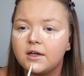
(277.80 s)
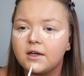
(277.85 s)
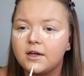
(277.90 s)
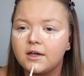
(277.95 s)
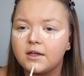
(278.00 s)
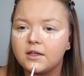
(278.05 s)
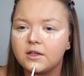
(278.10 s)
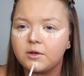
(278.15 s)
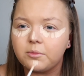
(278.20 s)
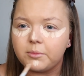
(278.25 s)

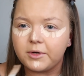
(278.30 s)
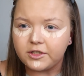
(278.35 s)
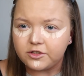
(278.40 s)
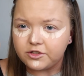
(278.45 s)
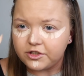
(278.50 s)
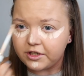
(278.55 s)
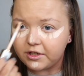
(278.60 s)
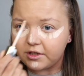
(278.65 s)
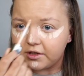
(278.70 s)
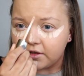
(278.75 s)
and on my
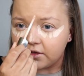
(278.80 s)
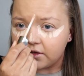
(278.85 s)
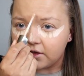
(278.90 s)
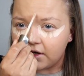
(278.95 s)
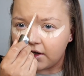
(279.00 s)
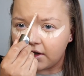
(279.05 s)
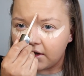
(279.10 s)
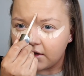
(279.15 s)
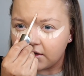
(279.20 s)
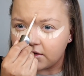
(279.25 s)
chin,
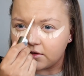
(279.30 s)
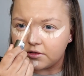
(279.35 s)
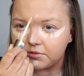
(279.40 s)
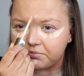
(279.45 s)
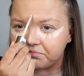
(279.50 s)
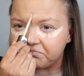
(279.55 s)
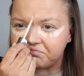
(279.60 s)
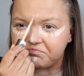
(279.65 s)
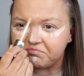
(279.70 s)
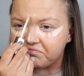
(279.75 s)
and
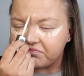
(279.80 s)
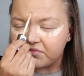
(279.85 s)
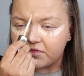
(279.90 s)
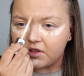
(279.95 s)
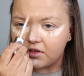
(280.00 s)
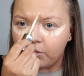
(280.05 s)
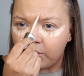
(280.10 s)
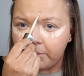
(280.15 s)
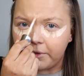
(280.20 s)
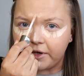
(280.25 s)

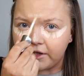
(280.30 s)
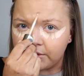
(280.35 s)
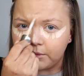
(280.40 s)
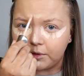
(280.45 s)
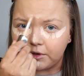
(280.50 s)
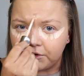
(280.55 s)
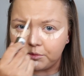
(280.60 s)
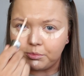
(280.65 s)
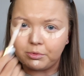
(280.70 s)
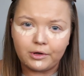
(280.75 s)
we may as
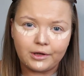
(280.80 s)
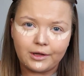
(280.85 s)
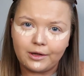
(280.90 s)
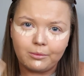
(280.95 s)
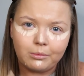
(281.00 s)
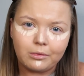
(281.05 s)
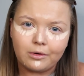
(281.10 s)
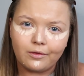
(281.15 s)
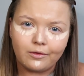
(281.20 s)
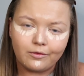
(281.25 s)
well just put a little
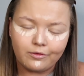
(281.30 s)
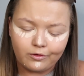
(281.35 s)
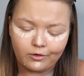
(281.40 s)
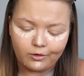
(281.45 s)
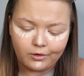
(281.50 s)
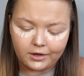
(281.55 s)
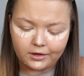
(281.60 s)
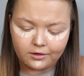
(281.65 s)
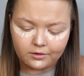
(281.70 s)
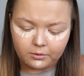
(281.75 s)
bit on the
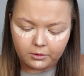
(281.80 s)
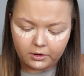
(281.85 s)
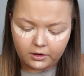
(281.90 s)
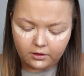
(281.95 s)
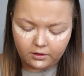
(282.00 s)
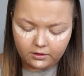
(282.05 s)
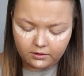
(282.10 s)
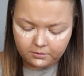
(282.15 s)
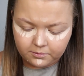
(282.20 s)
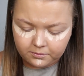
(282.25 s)
forehead as well.
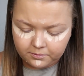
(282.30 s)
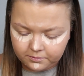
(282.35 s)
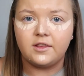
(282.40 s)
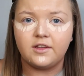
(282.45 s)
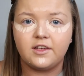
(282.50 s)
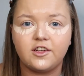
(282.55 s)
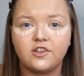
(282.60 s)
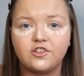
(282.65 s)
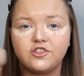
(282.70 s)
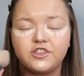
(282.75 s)

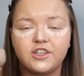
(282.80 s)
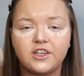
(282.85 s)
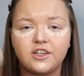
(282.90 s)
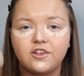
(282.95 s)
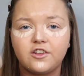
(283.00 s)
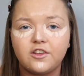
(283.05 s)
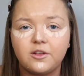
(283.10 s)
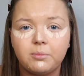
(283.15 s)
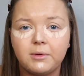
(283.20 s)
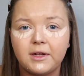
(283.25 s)
Then I just take
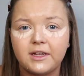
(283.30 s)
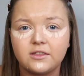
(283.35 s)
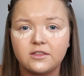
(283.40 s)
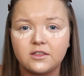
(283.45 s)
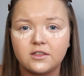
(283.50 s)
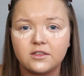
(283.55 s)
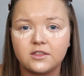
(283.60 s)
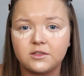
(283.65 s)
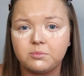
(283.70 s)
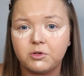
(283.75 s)
another
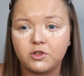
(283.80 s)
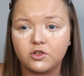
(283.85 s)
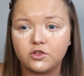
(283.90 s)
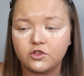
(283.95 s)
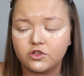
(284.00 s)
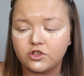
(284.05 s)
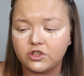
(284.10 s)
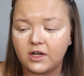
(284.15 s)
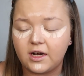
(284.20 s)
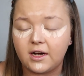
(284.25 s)
blending
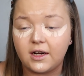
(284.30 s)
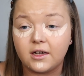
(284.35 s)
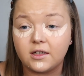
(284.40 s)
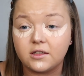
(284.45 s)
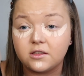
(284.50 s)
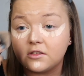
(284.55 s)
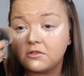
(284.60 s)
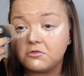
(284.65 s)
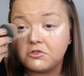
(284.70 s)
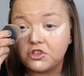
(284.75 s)
sponge
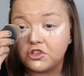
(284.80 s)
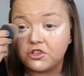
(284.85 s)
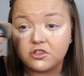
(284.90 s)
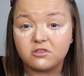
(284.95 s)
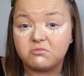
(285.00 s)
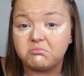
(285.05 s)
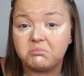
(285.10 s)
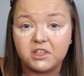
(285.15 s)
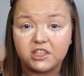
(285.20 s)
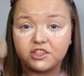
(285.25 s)
and just
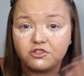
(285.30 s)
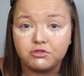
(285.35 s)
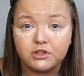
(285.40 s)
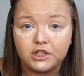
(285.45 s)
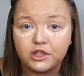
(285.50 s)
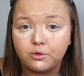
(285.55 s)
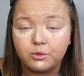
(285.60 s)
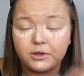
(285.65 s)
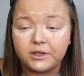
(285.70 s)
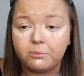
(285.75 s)
literally
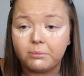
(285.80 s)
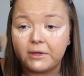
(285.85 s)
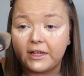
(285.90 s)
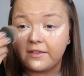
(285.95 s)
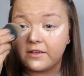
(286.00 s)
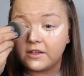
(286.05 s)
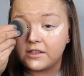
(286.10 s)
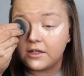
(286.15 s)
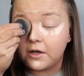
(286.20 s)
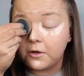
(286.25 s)
go in and
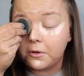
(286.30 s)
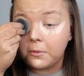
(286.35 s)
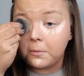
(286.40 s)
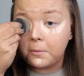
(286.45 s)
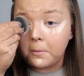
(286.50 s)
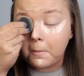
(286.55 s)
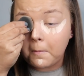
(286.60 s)
blend this out.